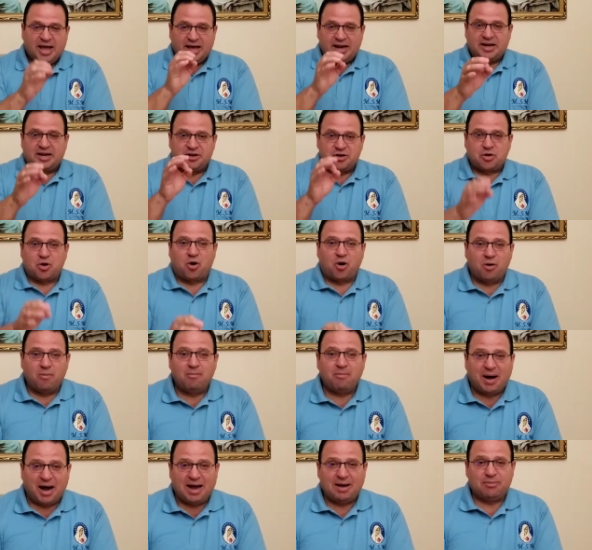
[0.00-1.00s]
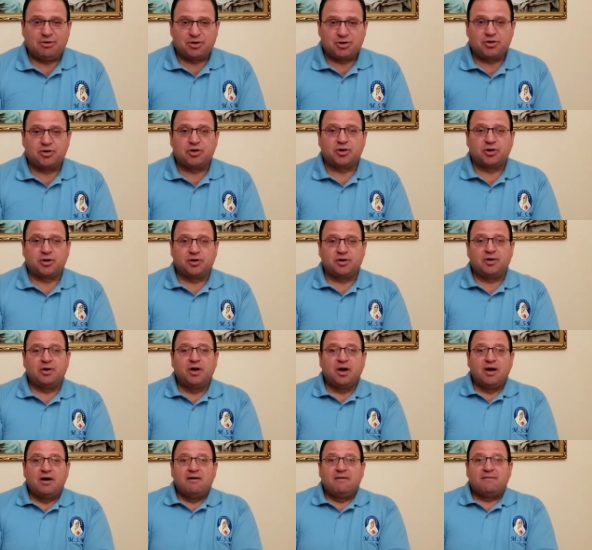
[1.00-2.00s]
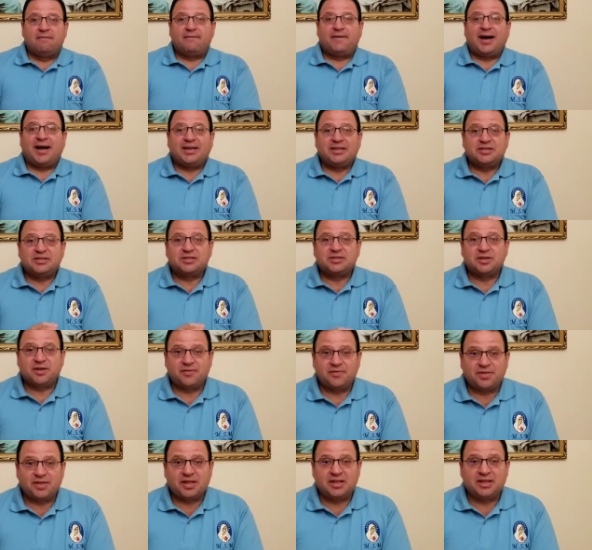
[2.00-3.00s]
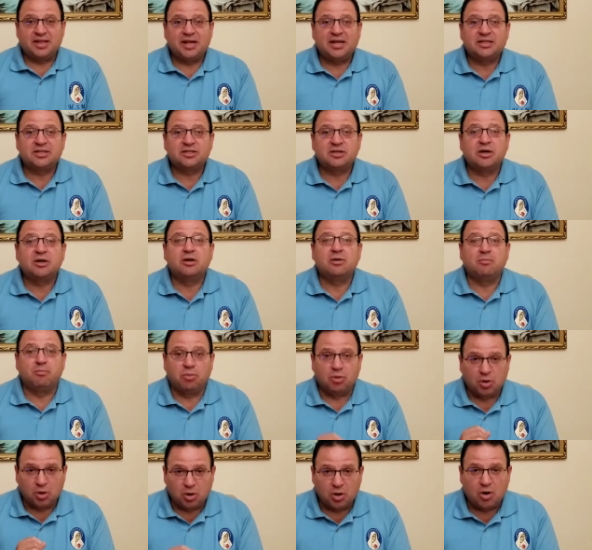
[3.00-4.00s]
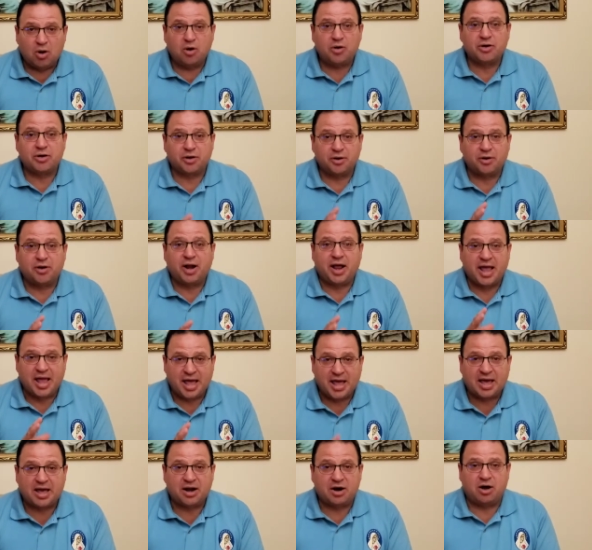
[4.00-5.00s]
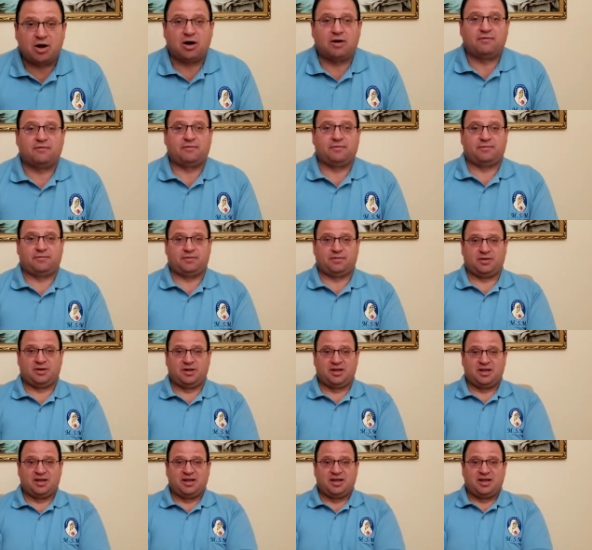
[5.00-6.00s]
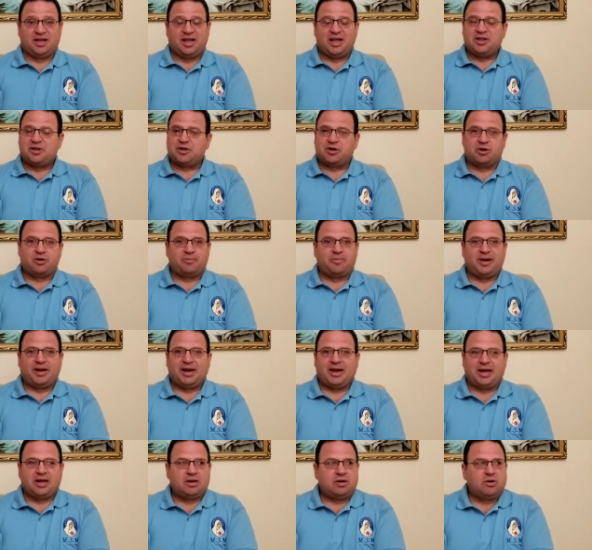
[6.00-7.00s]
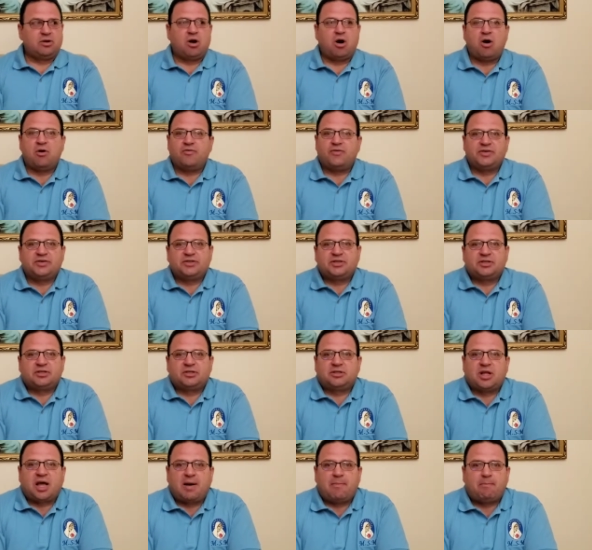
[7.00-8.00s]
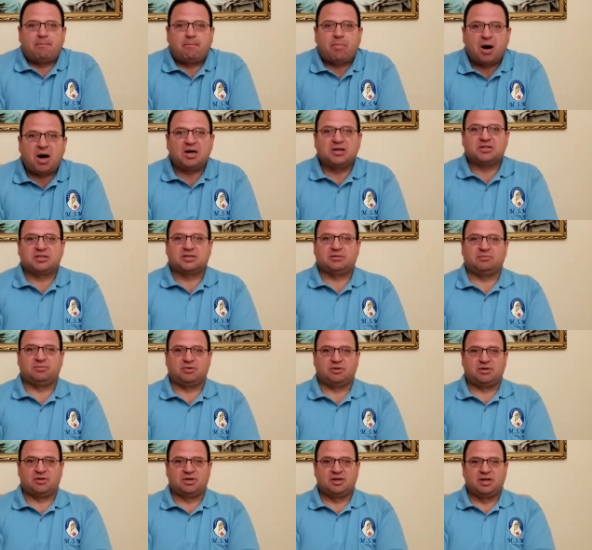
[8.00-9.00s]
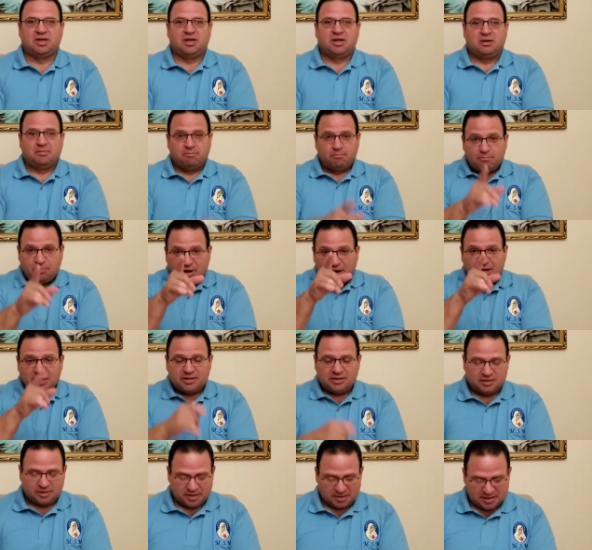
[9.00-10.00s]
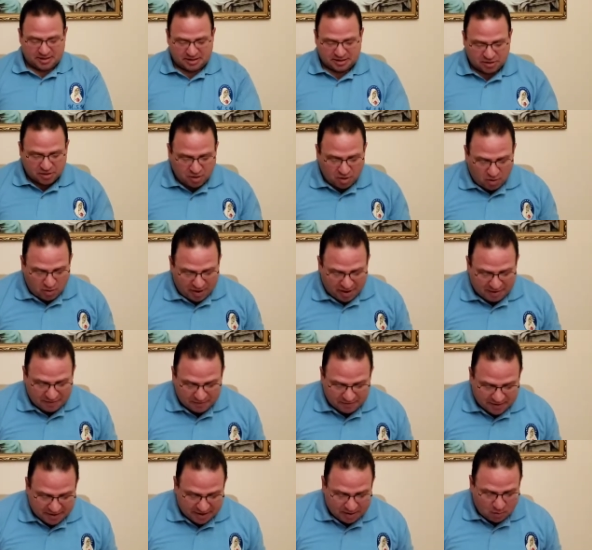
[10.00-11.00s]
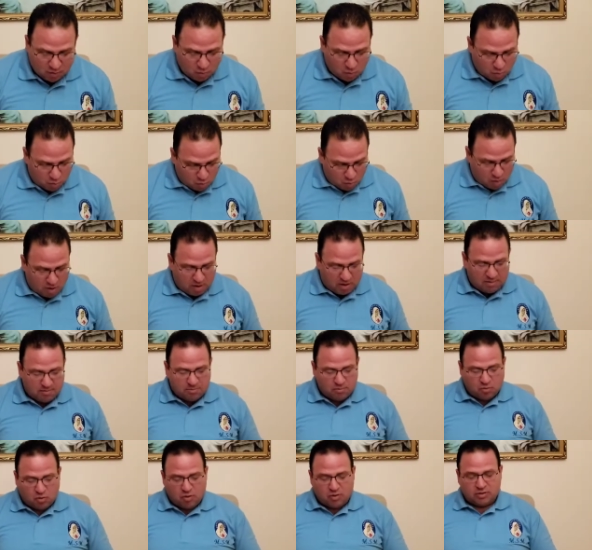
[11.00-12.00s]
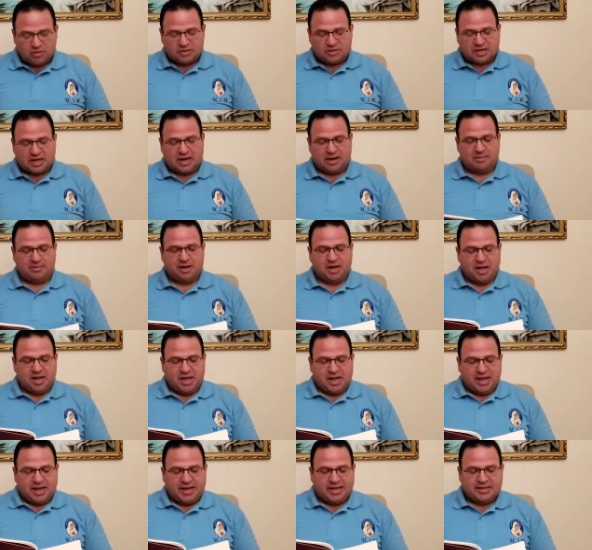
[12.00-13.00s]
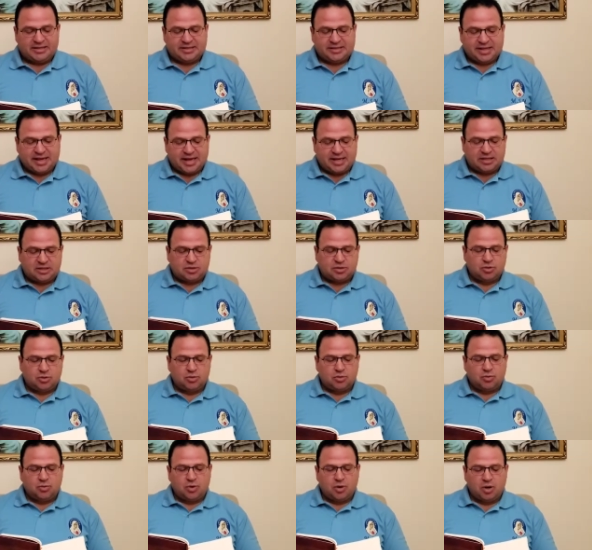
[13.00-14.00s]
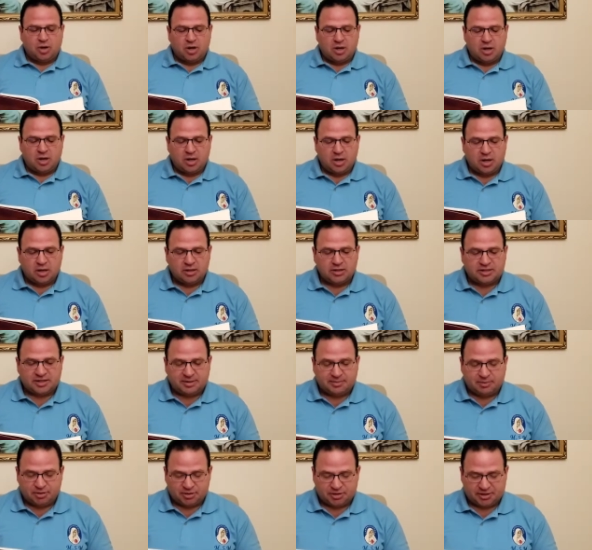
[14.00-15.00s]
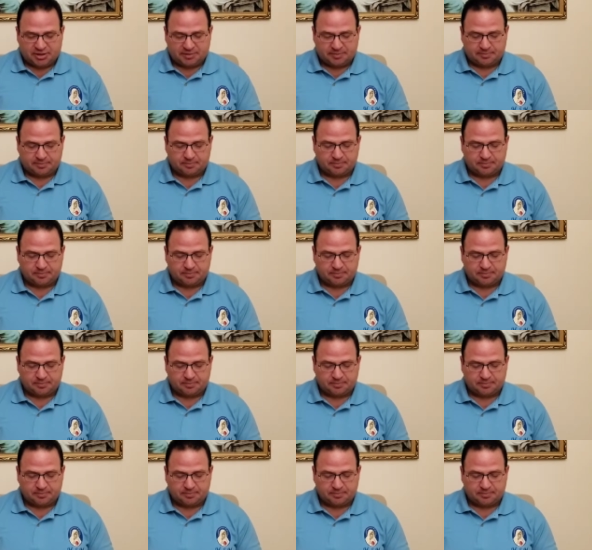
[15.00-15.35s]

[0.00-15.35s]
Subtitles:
And in your own Bible, you're going to find something that is going to blow your head off. You're going to be like, no, this is not possible. But let's go and read it one more time. He said to Timothy,